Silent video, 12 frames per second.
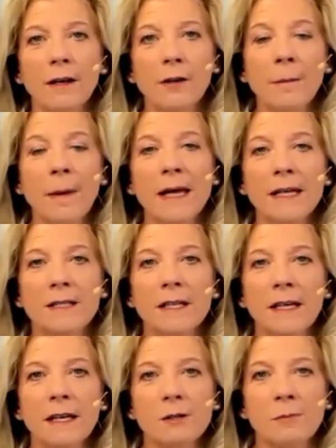
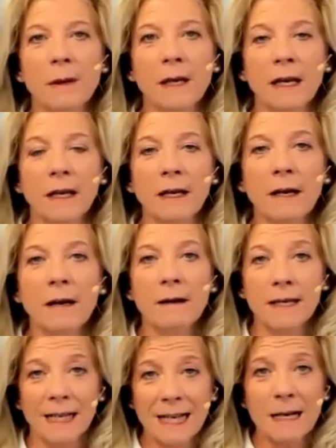humanity is being
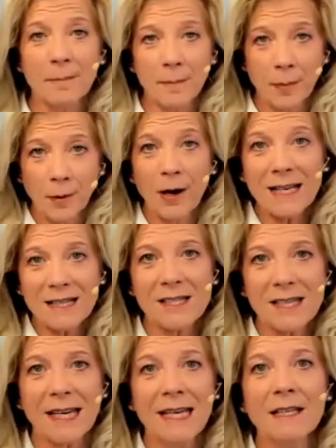kind of
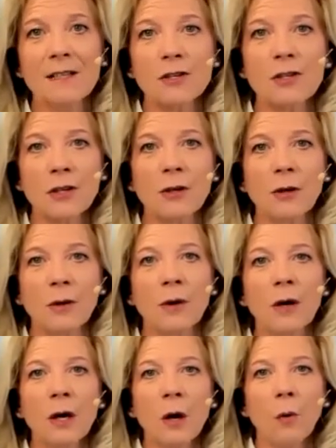pressed into
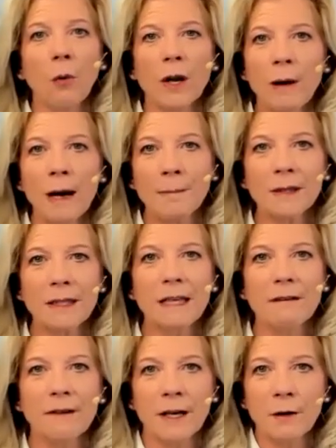what do I
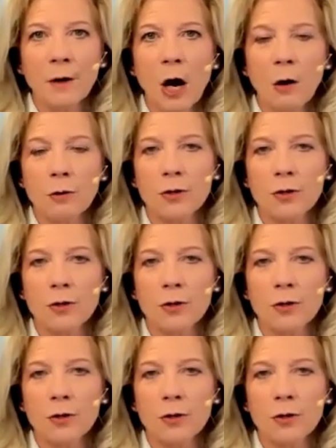believe? I don't know.